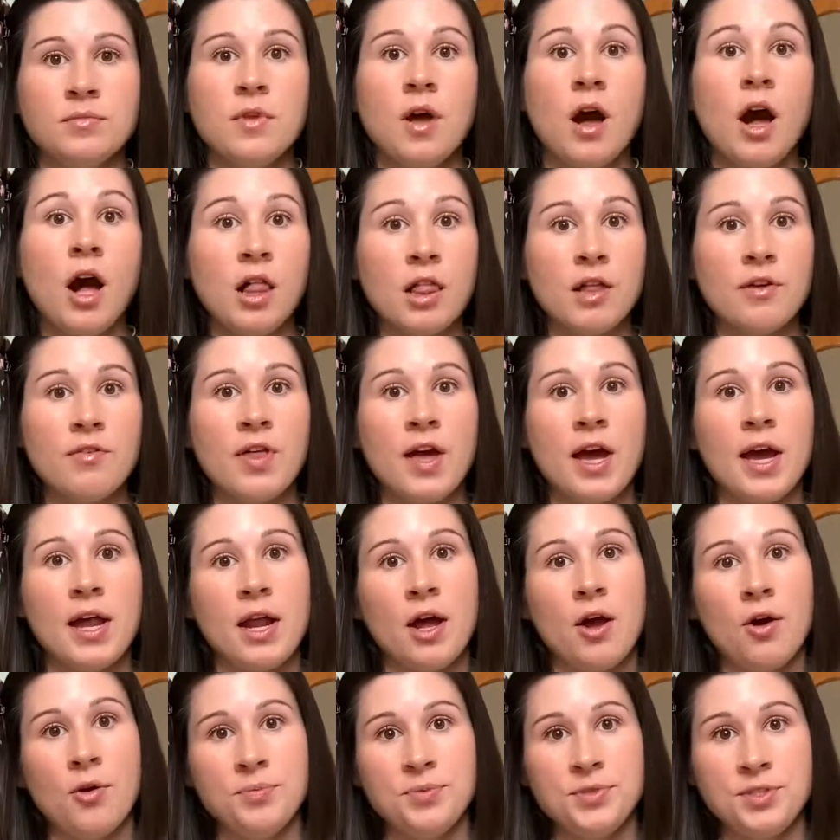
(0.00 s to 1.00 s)
All of that
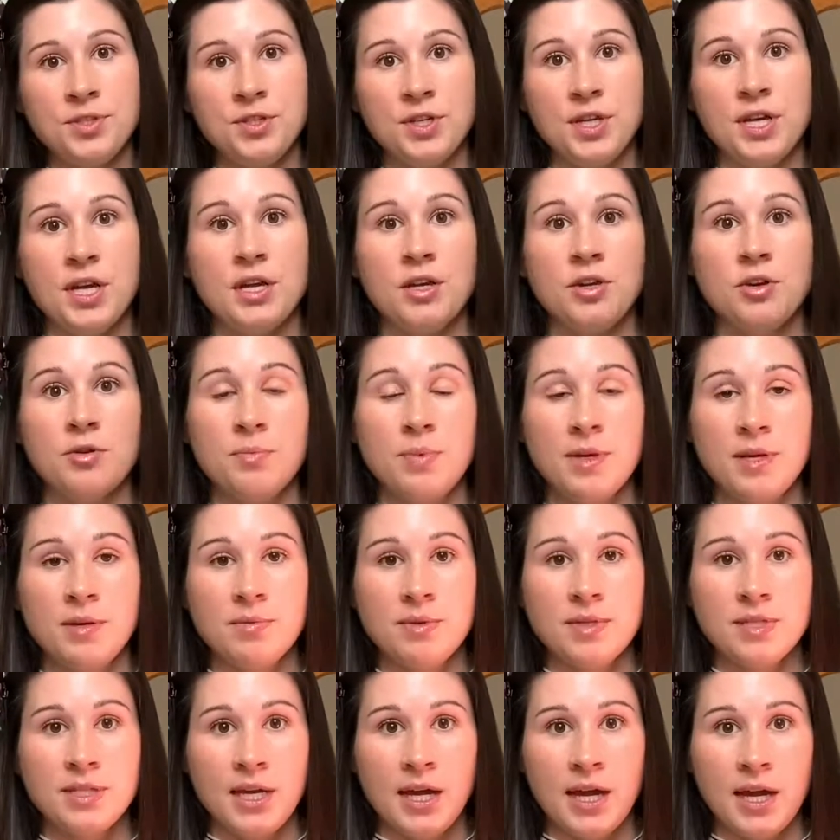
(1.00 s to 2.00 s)
helps to get your
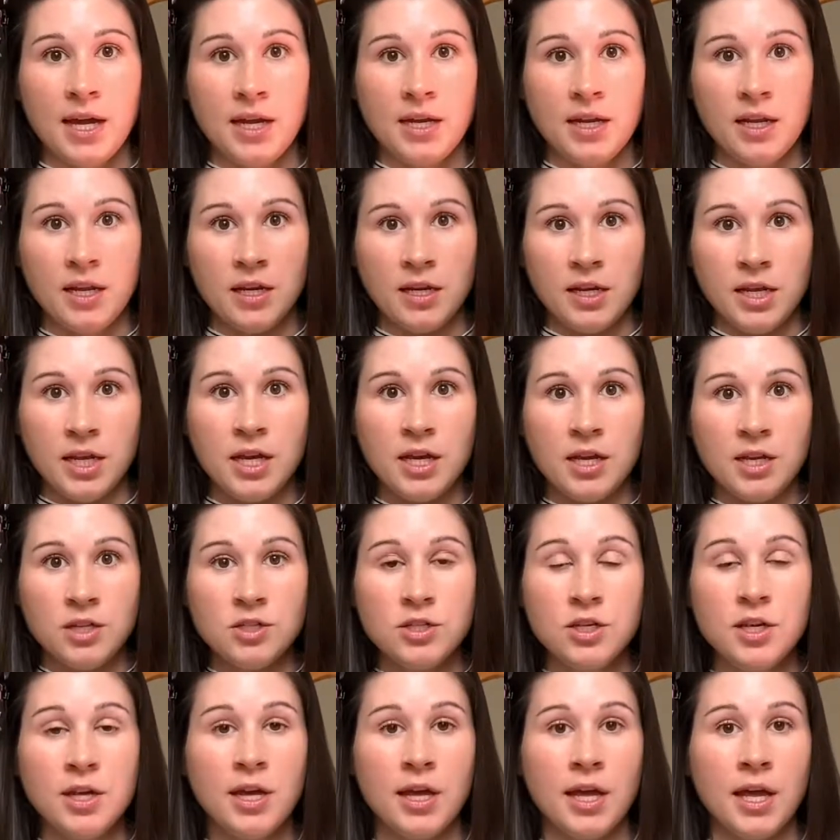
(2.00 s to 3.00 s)
baby's head engaged
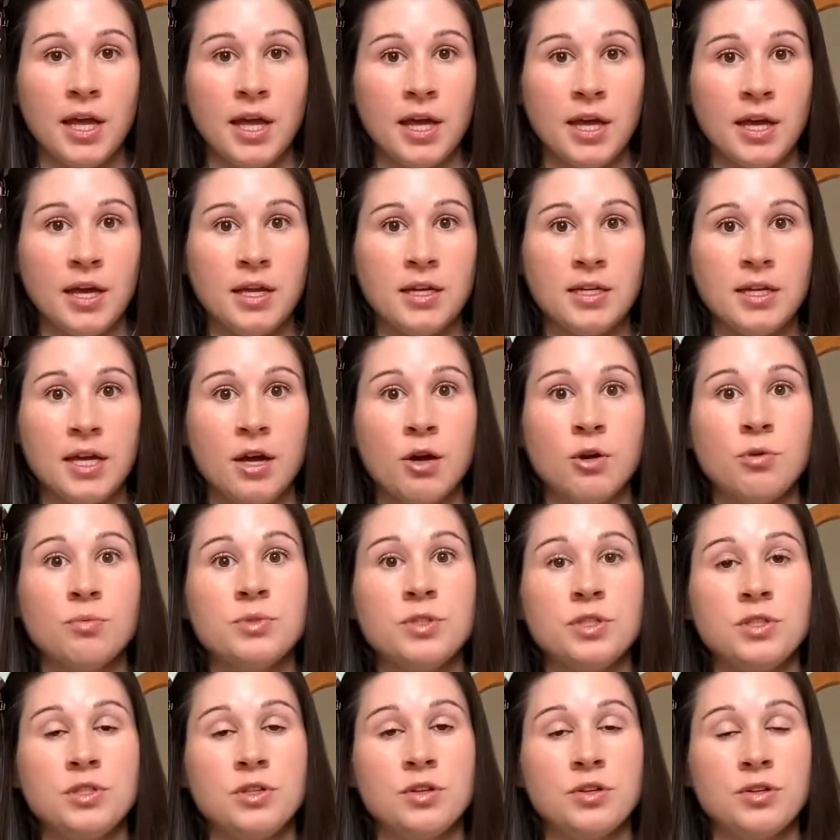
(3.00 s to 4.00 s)
and helps
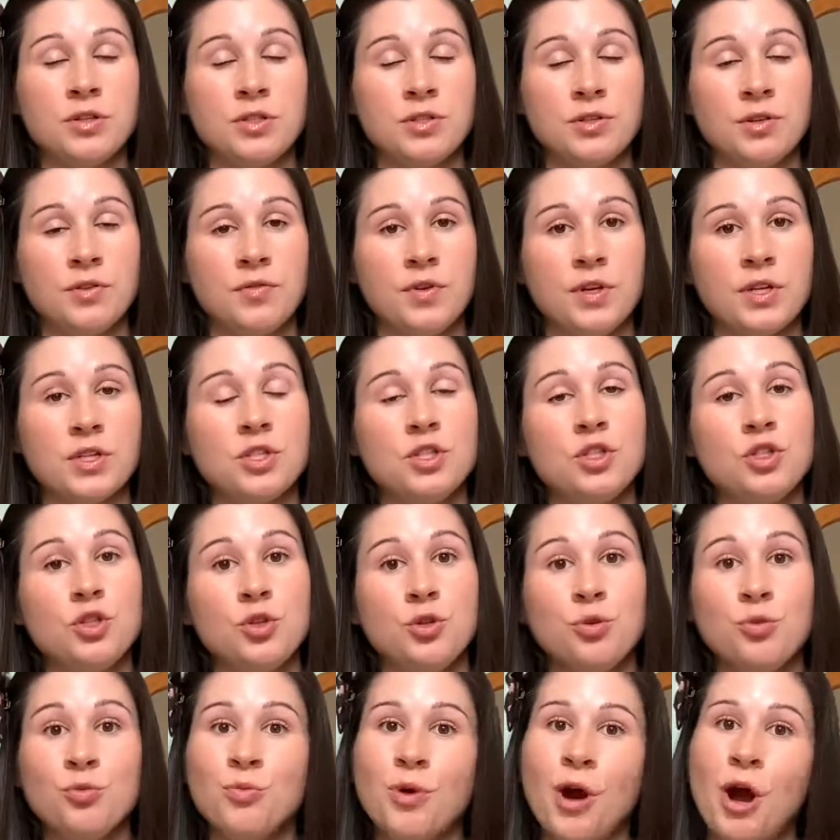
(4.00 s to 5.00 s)
your cervix
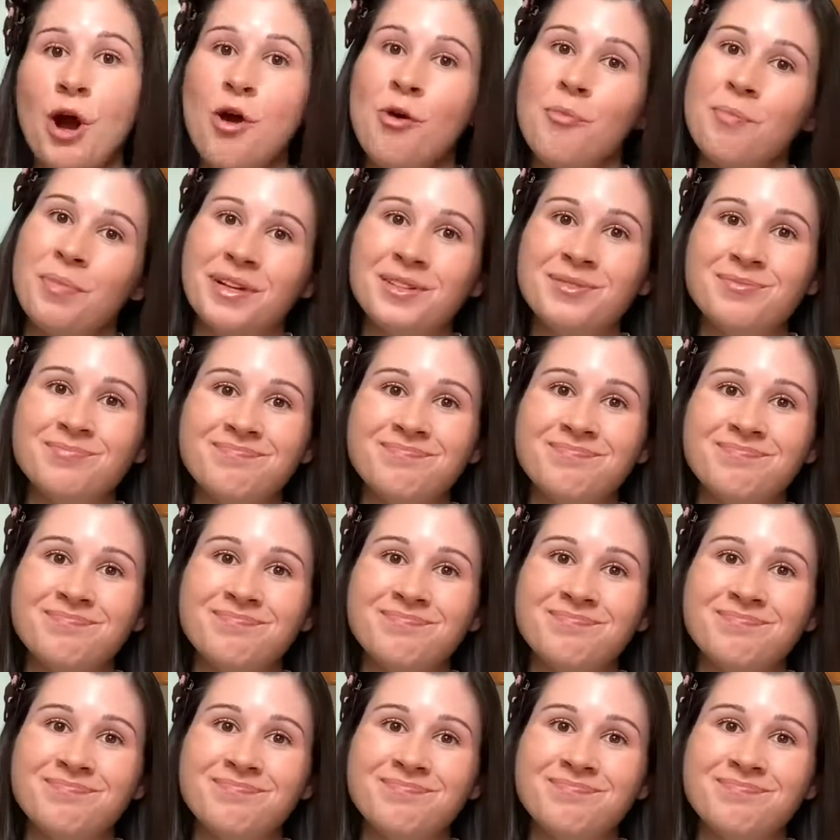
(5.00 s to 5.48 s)
to open.